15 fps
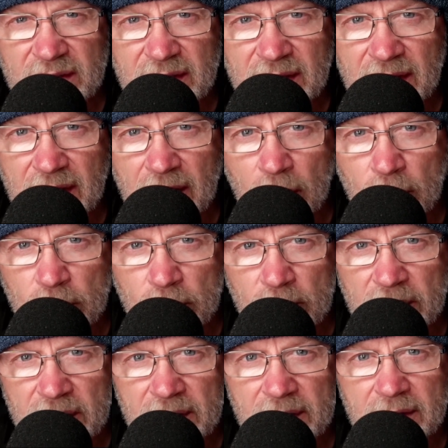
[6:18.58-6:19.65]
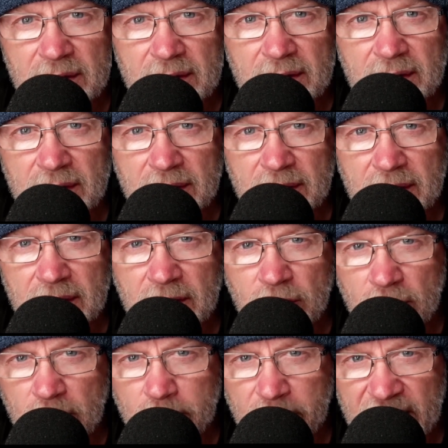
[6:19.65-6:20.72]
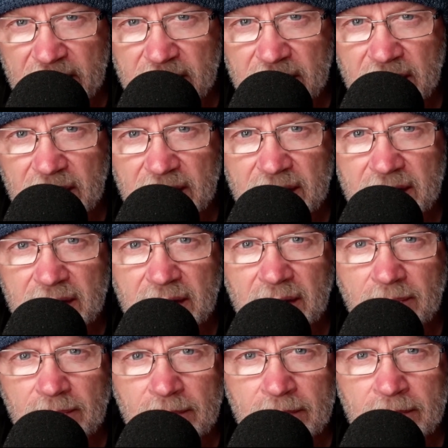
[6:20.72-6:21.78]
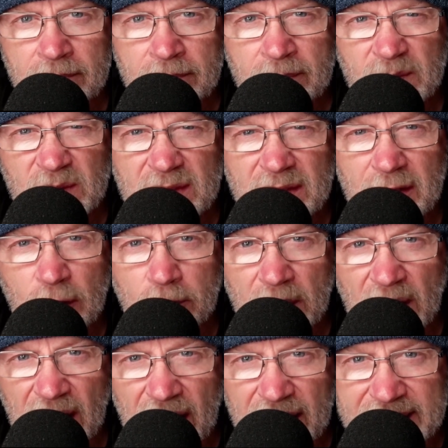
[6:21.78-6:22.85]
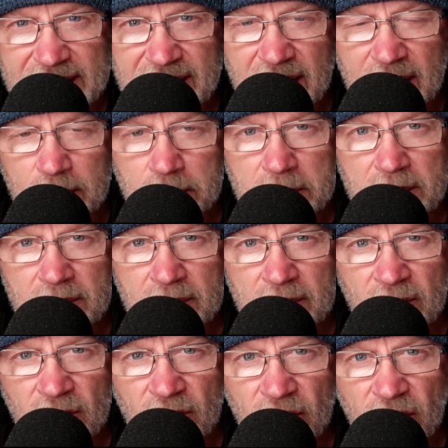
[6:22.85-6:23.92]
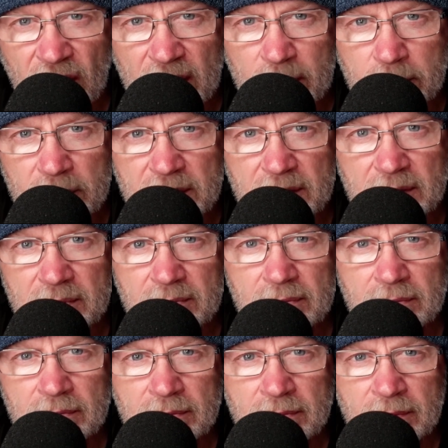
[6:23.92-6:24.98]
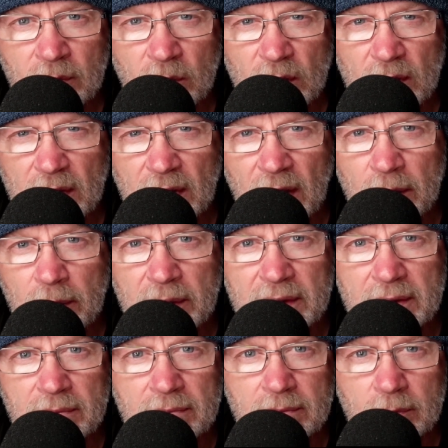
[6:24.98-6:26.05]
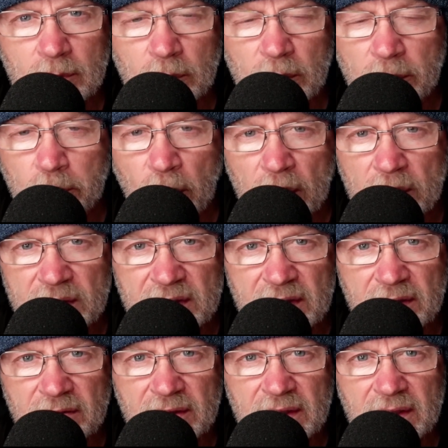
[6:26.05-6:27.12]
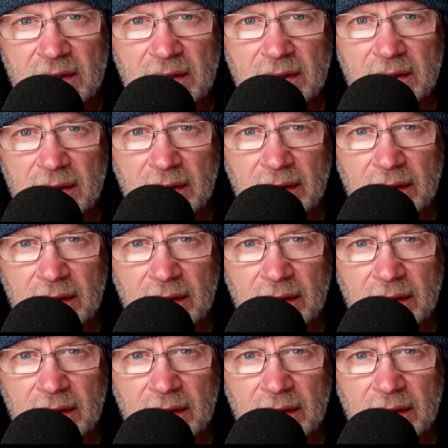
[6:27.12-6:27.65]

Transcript: See those words in your imagination. See them light up, vibrant, glowing with positivity.